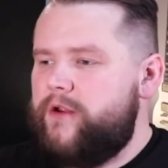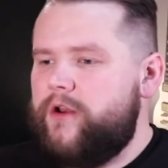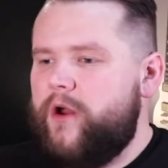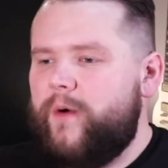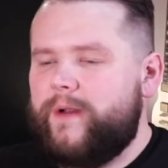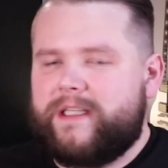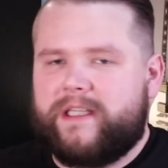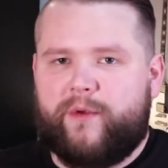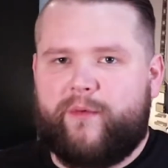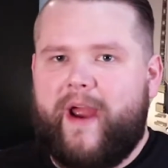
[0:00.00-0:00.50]
you
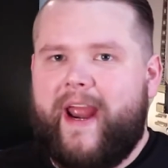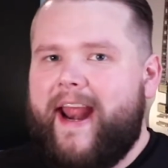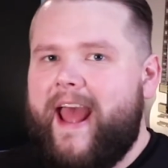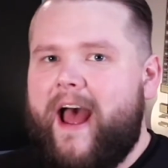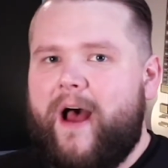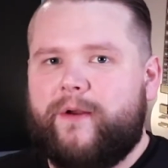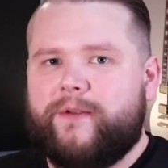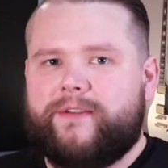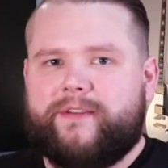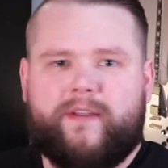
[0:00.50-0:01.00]
know it's the right
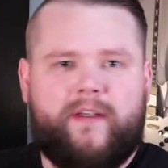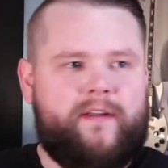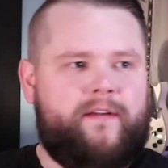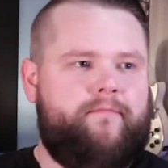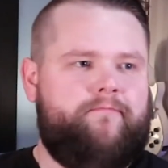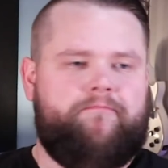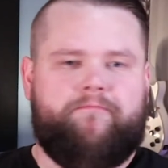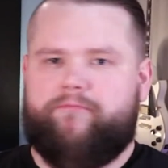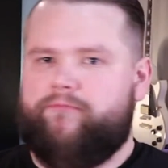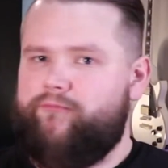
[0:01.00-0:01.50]
house,
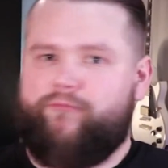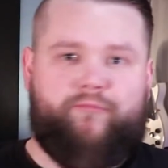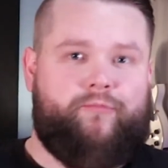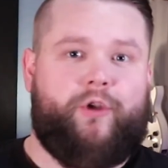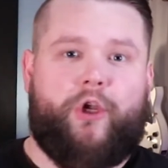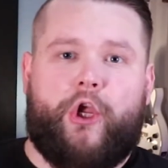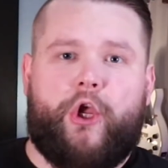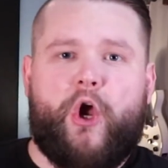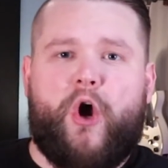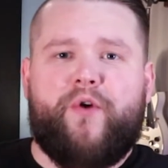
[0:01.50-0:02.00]

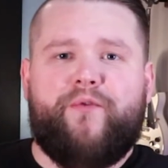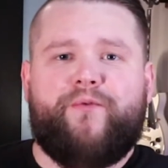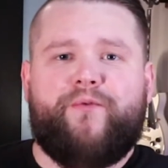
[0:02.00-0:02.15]
go